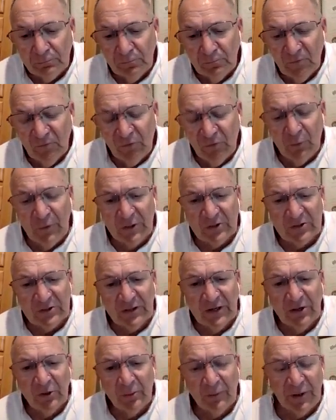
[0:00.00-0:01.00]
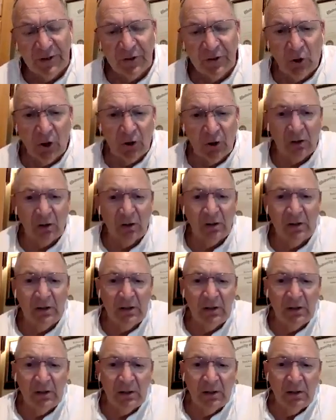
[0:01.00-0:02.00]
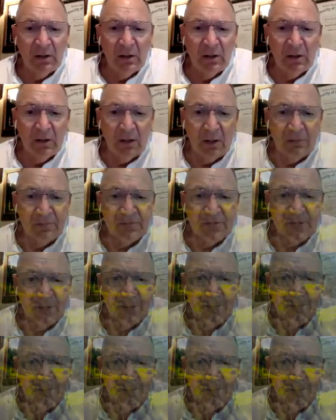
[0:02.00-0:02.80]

few minutes later, my daughter comes in.